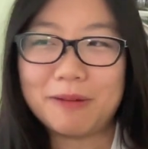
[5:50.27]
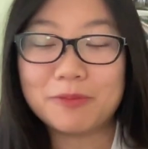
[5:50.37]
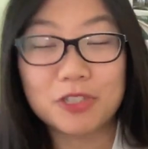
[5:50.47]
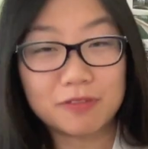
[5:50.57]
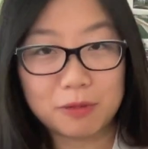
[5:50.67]

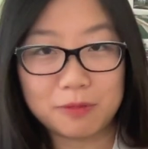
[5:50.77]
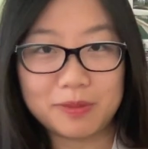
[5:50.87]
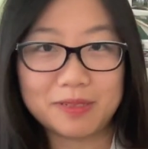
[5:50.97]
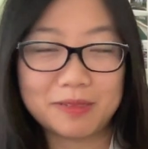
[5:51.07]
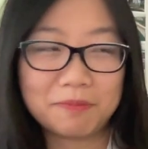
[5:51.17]
serve a
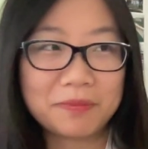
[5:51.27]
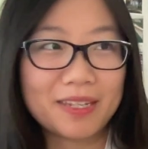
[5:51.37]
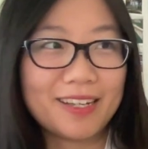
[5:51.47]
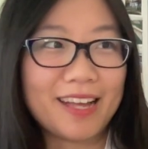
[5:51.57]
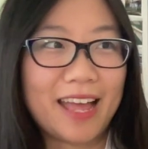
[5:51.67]
purpose,
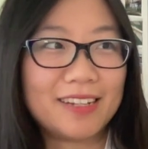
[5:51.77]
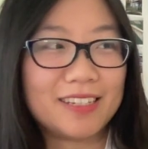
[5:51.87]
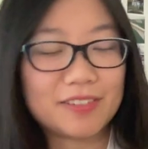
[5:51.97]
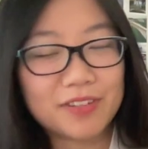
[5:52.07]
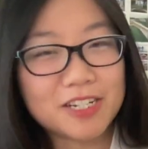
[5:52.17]
and
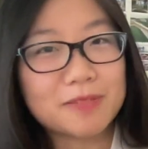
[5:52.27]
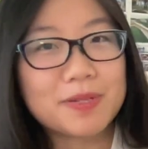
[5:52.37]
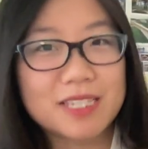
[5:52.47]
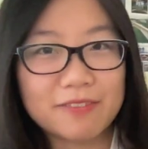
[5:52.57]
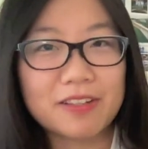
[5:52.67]
it's a very
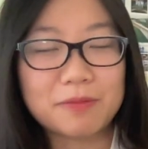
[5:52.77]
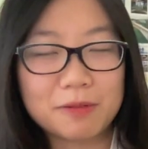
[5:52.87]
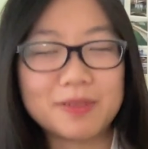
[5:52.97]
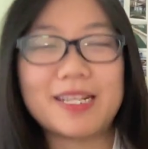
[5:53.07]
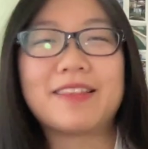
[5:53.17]
specific
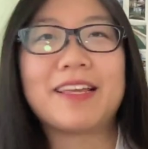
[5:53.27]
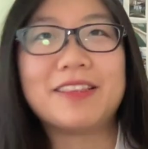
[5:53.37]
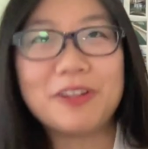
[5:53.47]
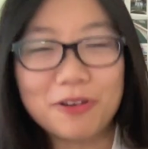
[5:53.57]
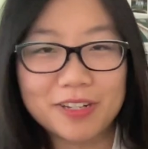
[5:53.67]
purpose that they
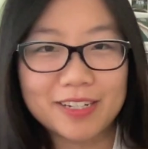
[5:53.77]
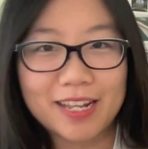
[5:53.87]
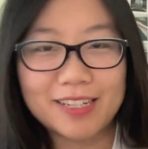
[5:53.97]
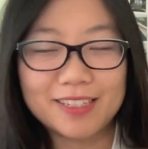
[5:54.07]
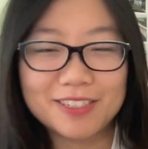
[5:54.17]
know they're
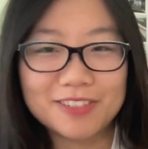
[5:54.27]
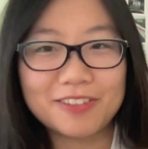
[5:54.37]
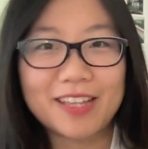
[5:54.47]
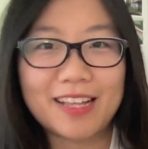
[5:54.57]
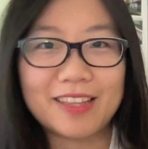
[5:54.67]
getting
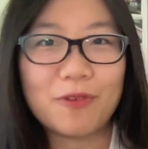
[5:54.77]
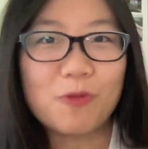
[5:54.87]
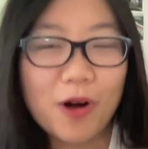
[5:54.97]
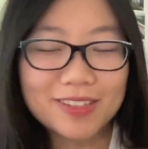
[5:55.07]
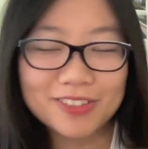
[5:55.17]
into, that they
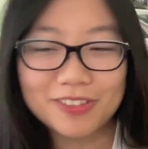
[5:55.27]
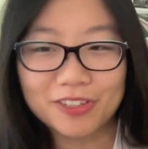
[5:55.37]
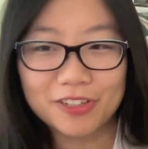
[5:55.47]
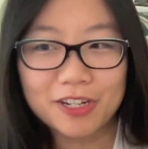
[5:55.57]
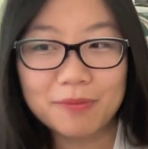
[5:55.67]
want to
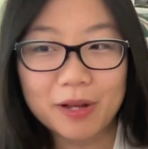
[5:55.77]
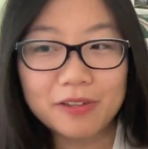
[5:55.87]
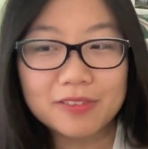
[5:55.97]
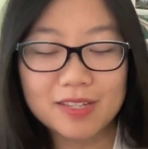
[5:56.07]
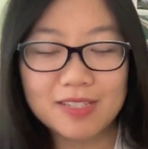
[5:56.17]
learn about.